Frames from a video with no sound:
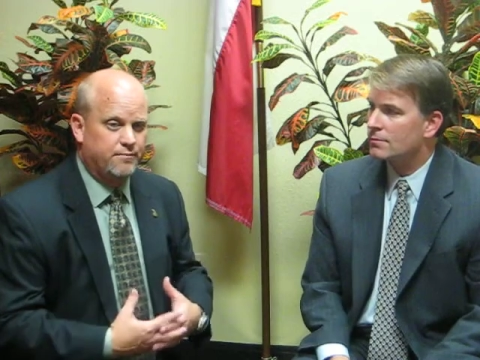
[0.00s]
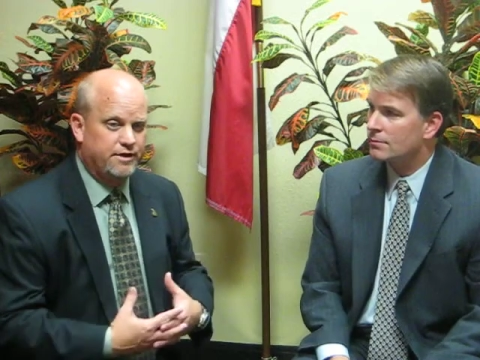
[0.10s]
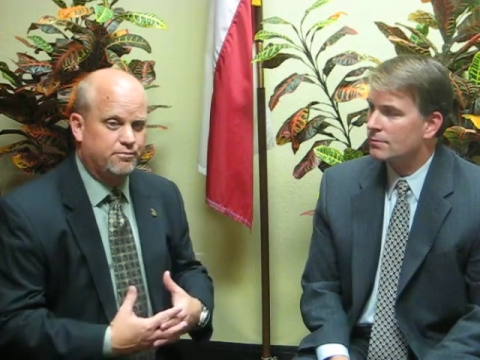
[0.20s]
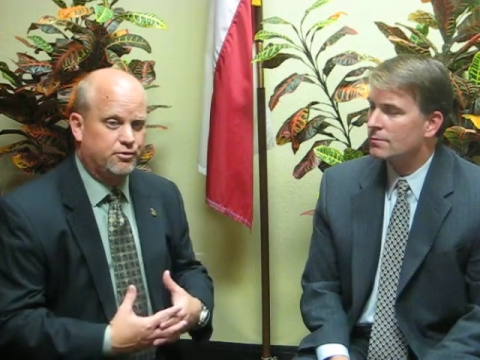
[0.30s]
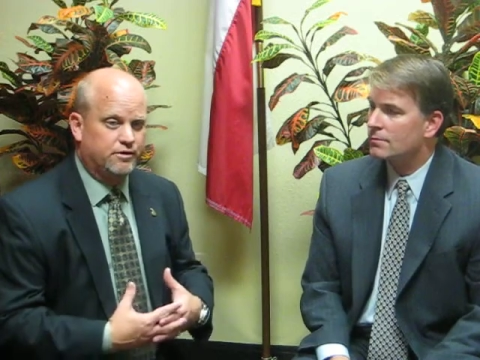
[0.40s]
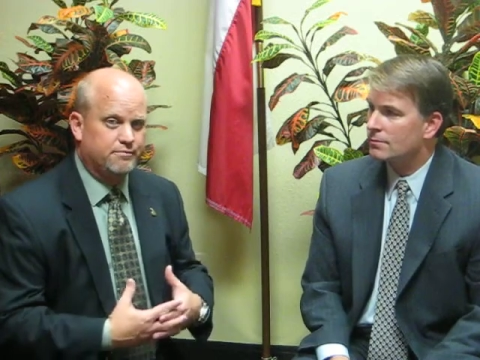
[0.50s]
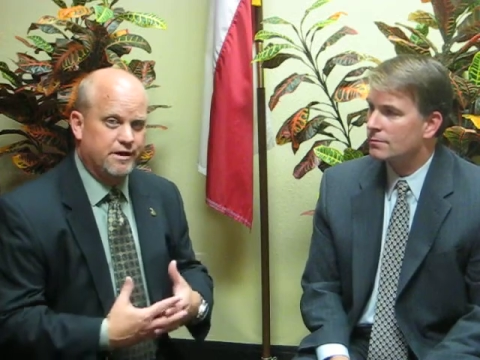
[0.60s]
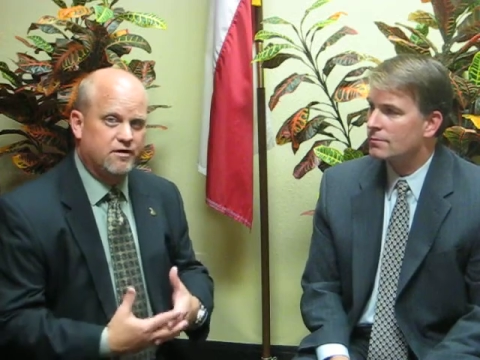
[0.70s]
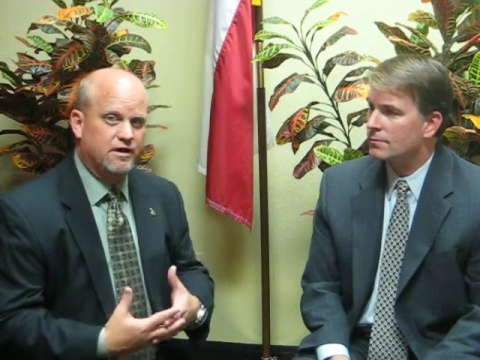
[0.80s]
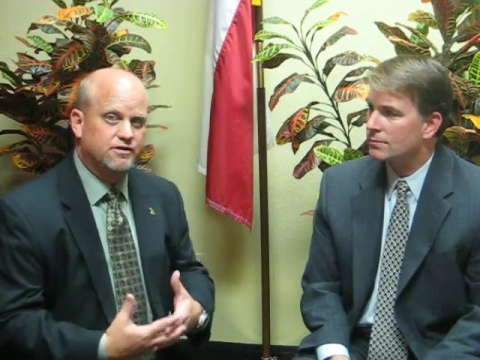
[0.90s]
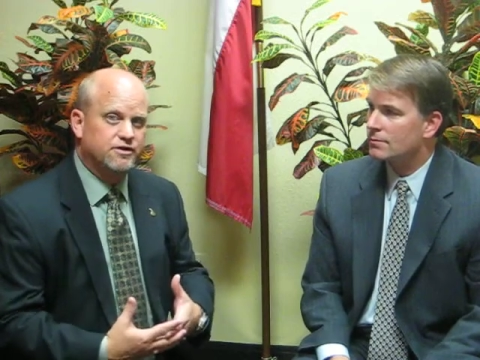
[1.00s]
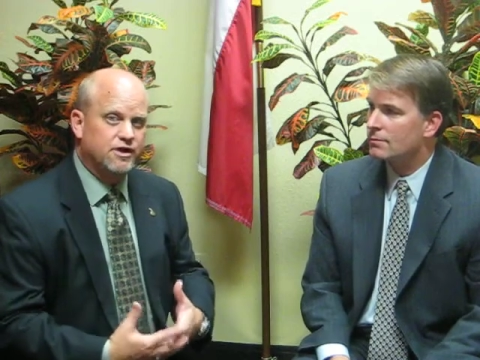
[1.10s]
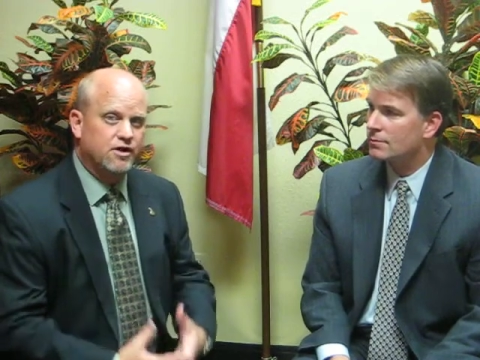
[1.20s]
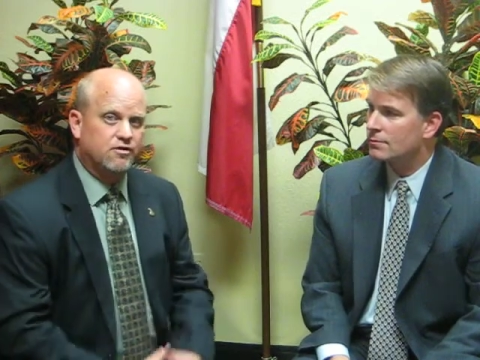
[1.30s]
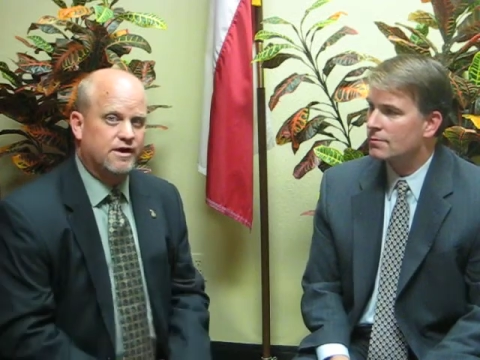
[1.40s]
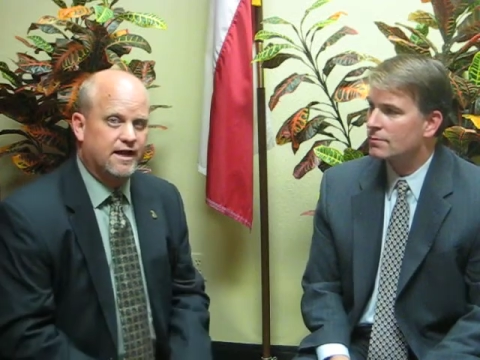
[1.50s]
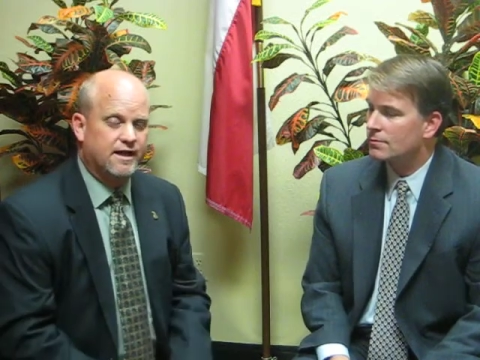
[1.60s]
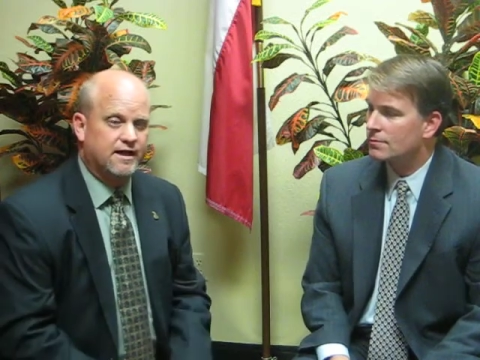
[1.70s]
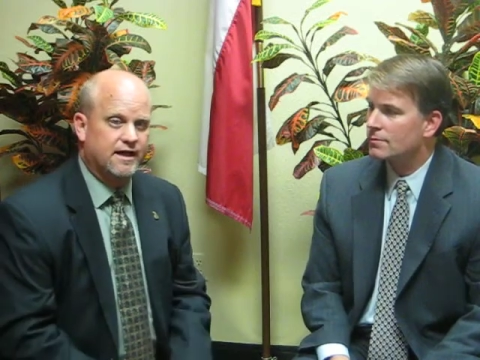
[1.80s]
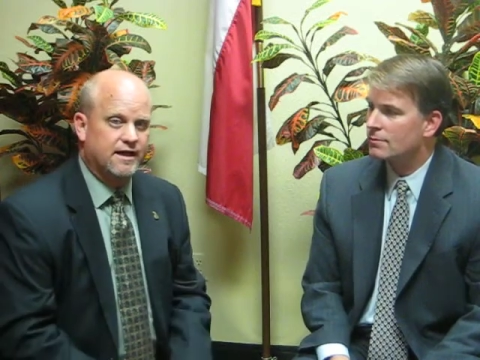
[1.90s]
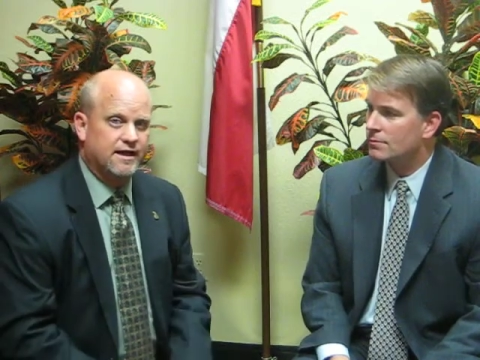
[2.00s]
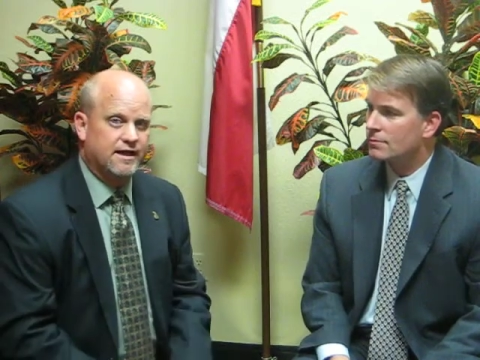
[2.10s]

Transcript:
Speaker 1: people in Pearland to know that I, I